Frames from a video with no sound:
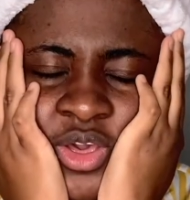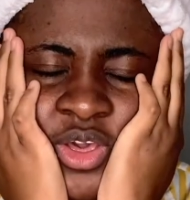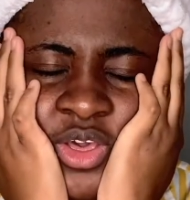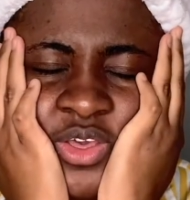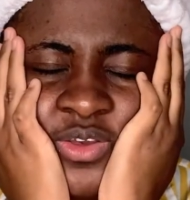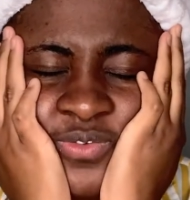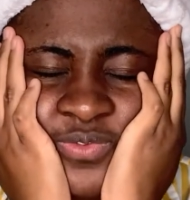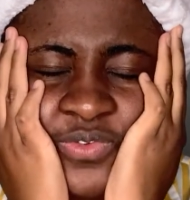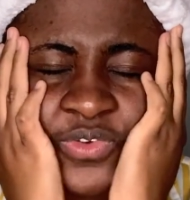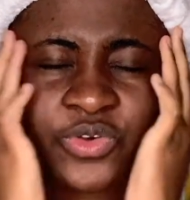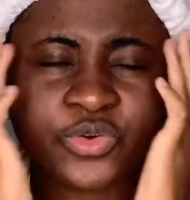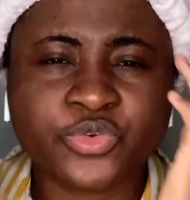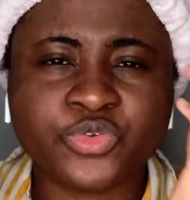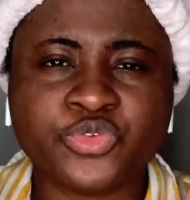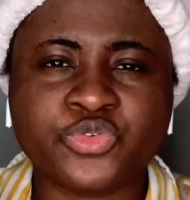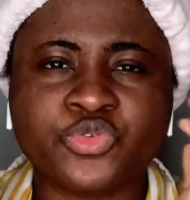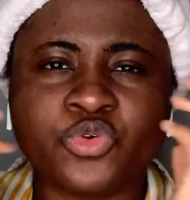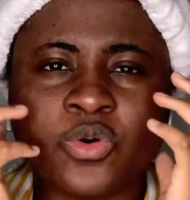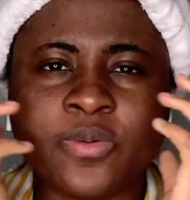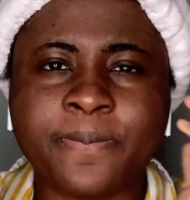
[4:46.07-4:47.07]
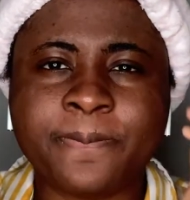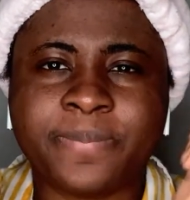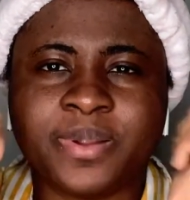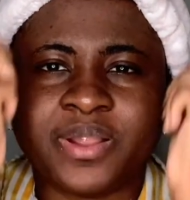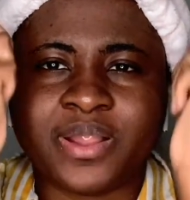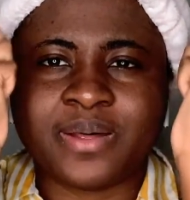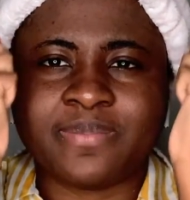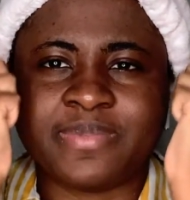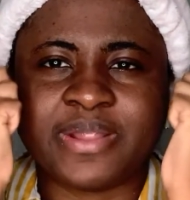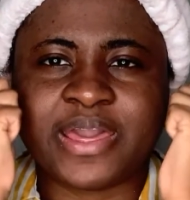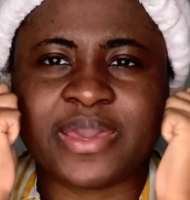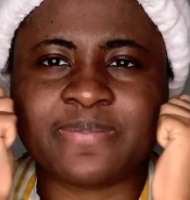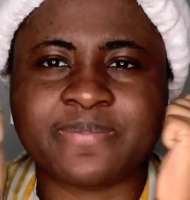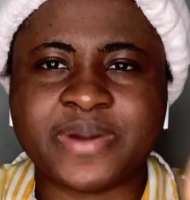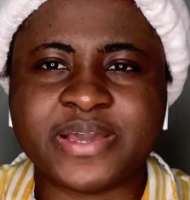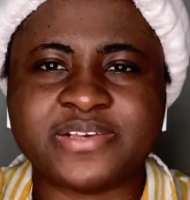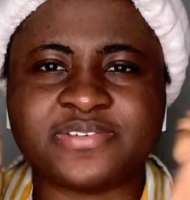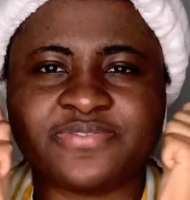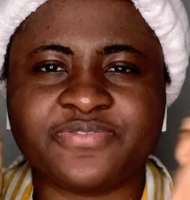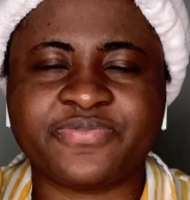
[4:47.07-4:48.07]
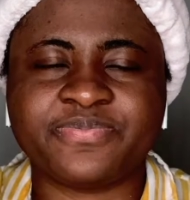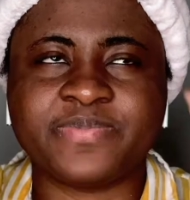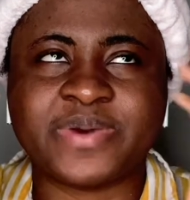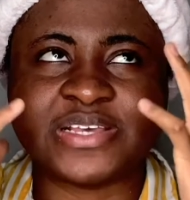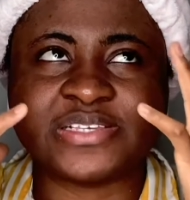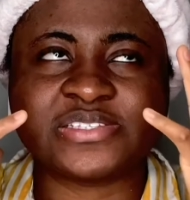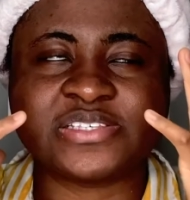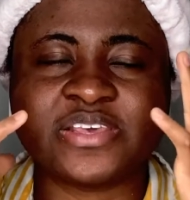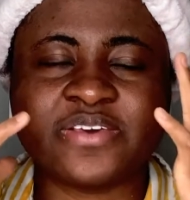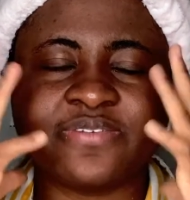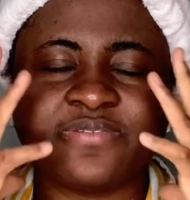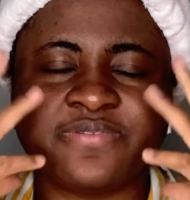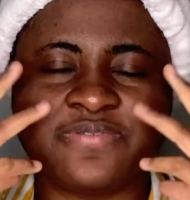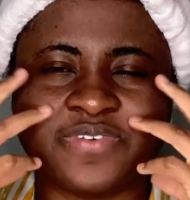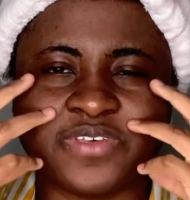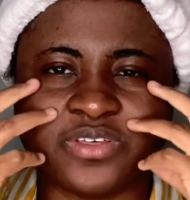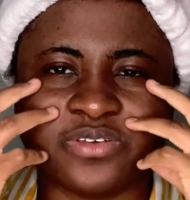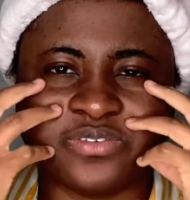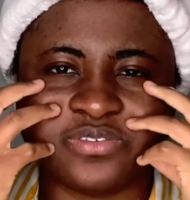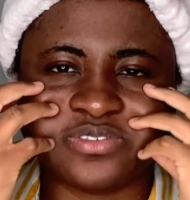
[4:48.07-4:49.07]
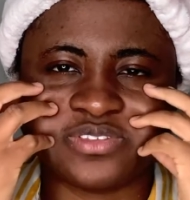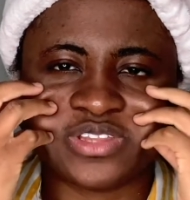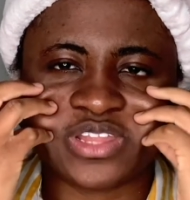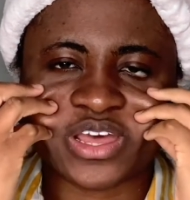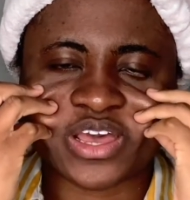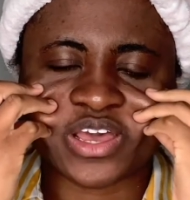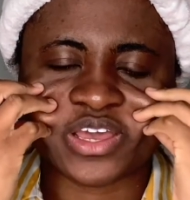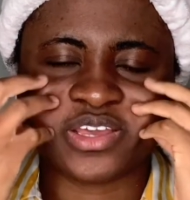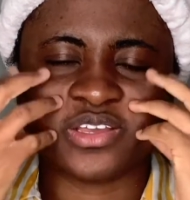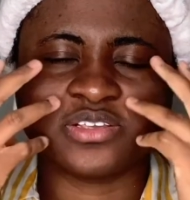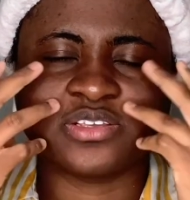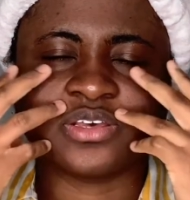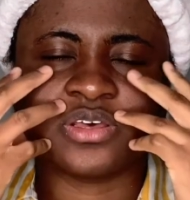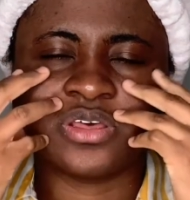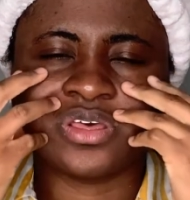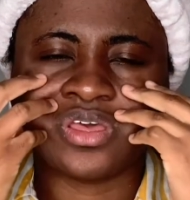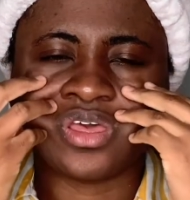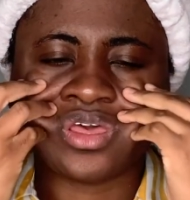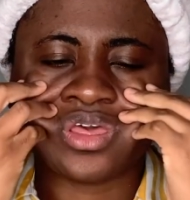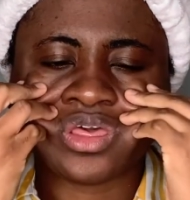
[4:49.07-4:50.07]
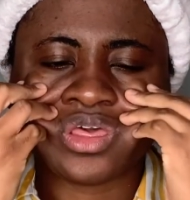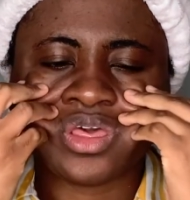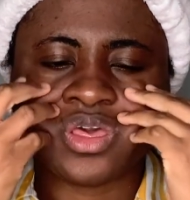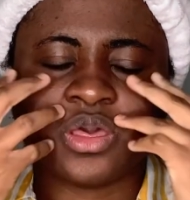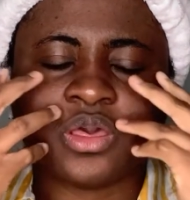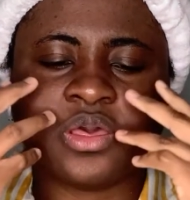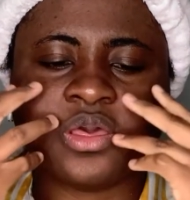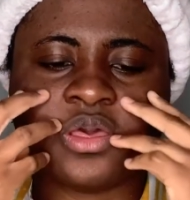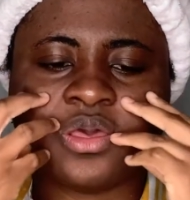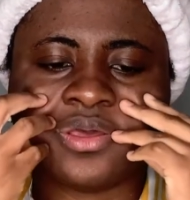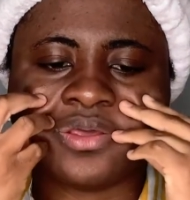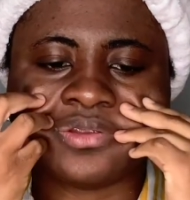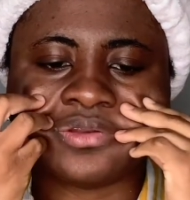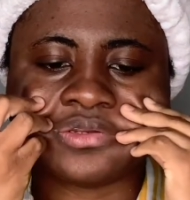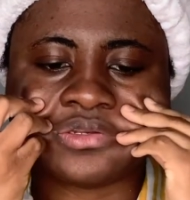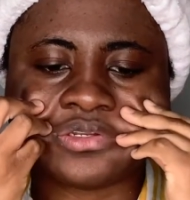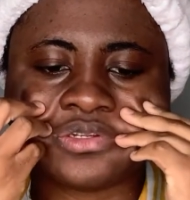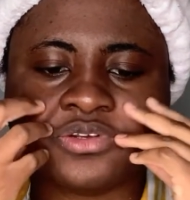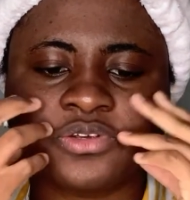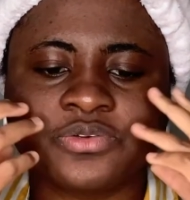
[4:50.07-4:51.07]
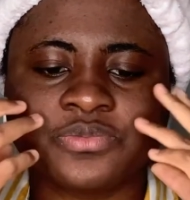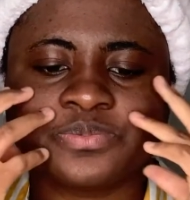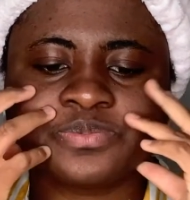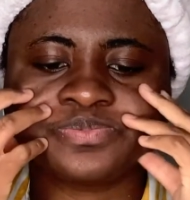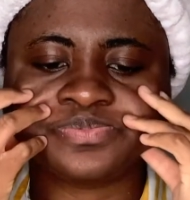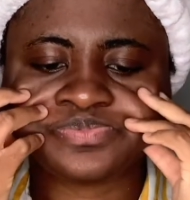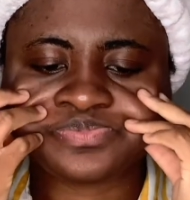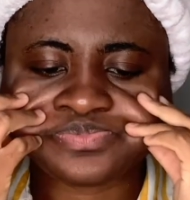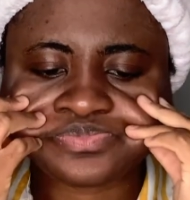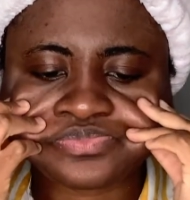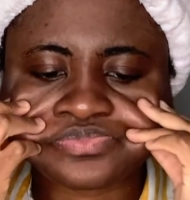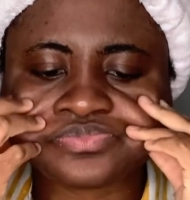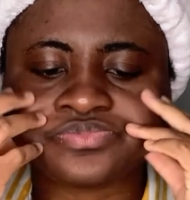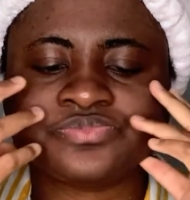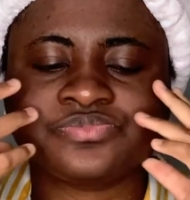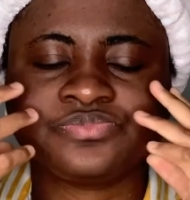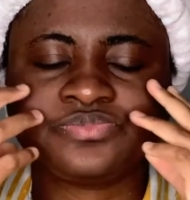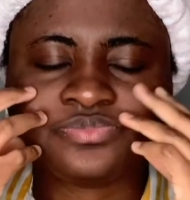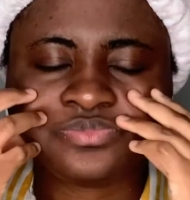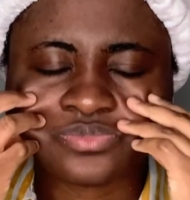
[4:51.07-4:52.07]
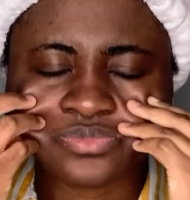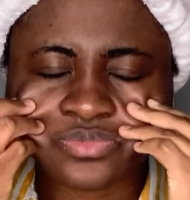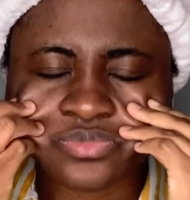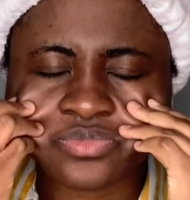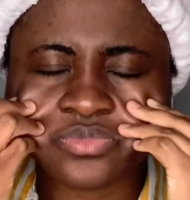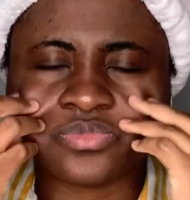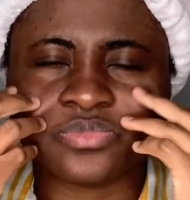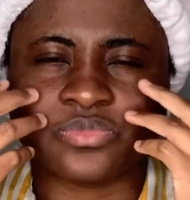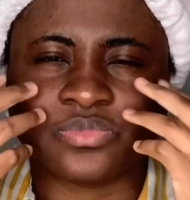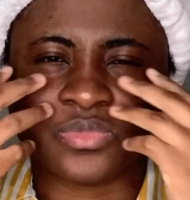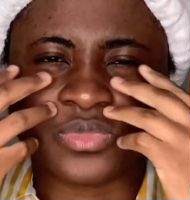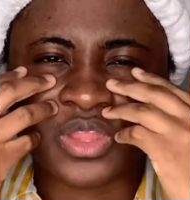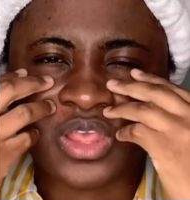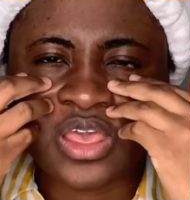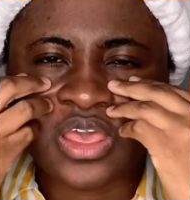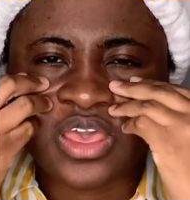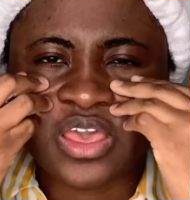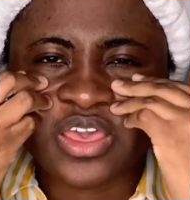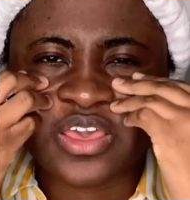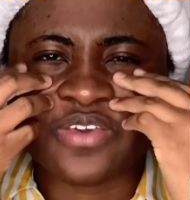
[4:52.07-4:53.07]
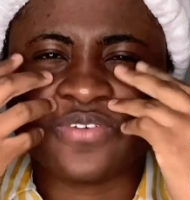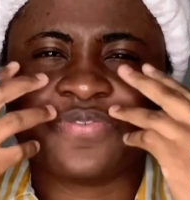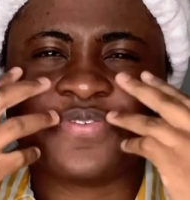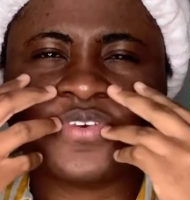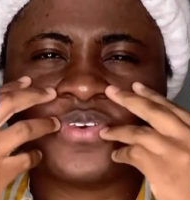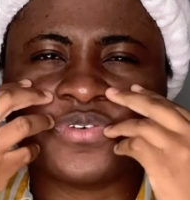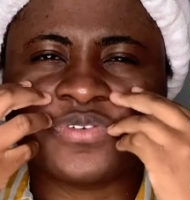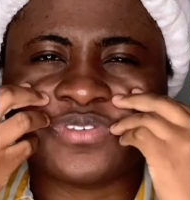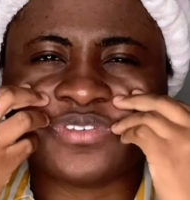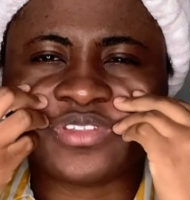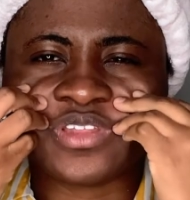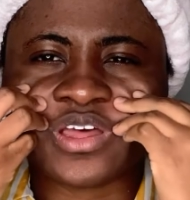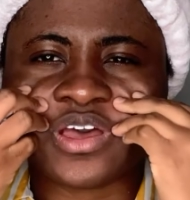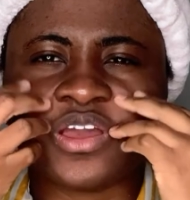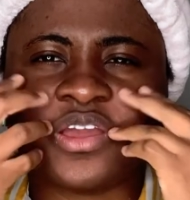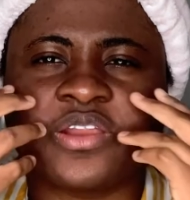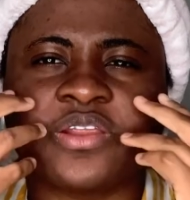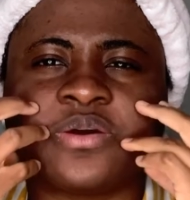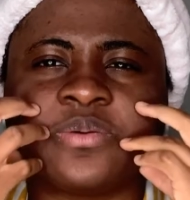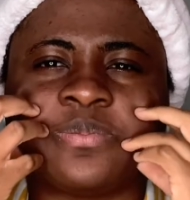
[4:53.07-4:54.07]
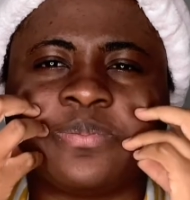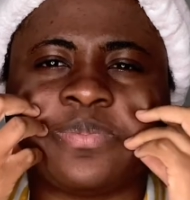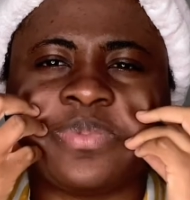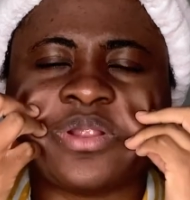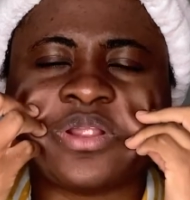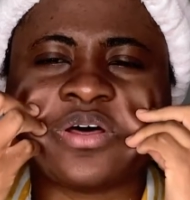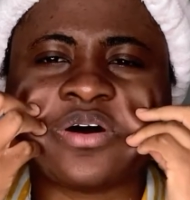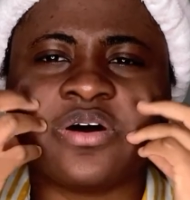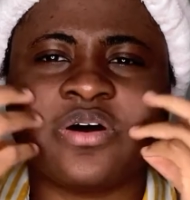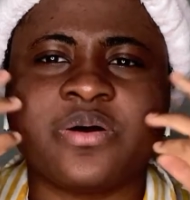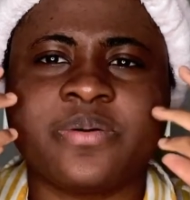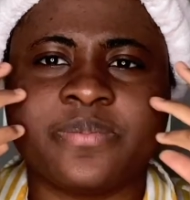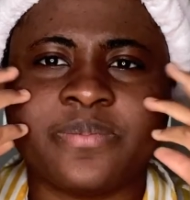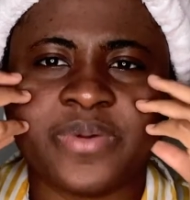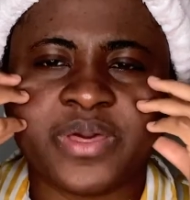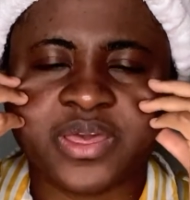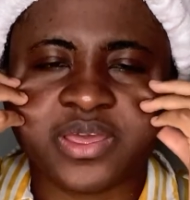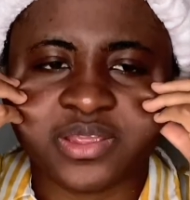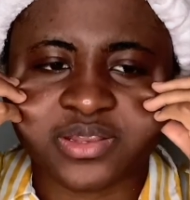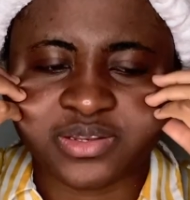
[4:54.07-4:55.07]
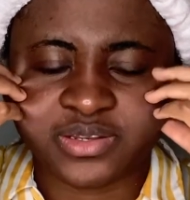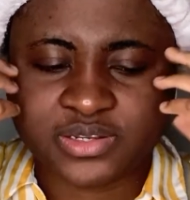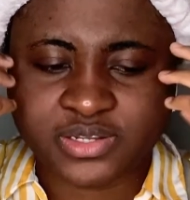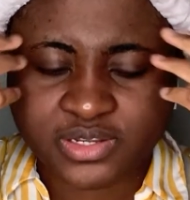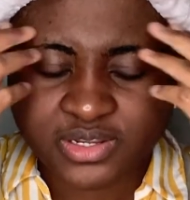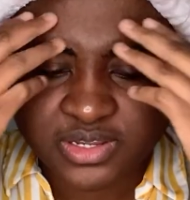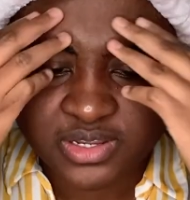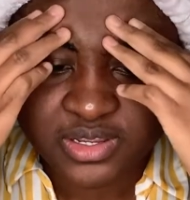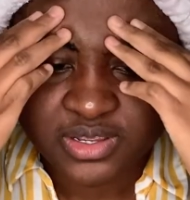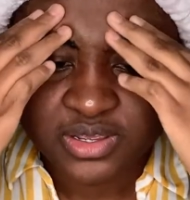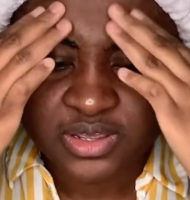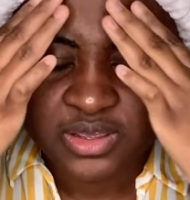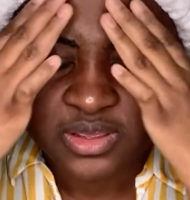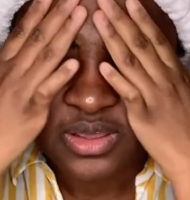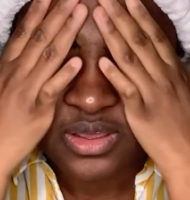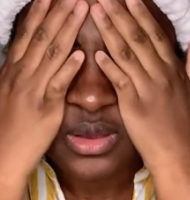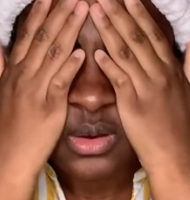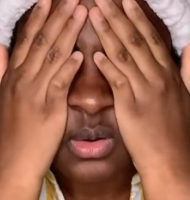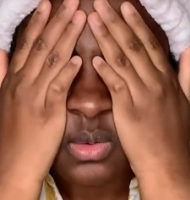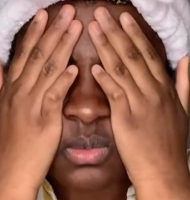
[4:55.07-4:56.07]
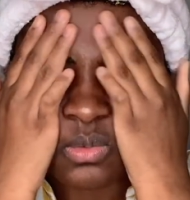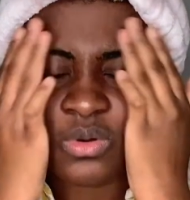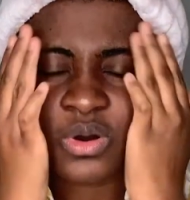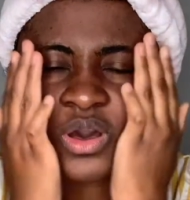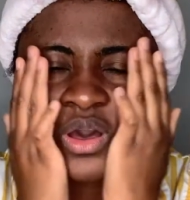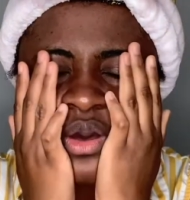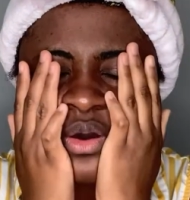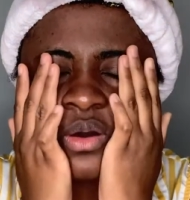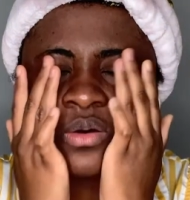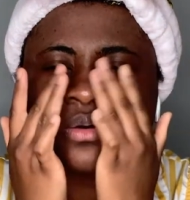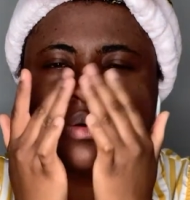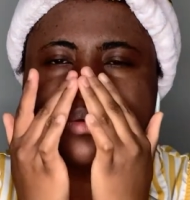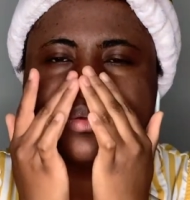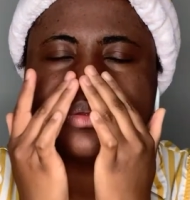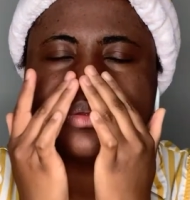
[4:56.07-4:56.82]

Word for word: it feels so plump like my my skin feels tight and Mm. It feels tight and plump and wow.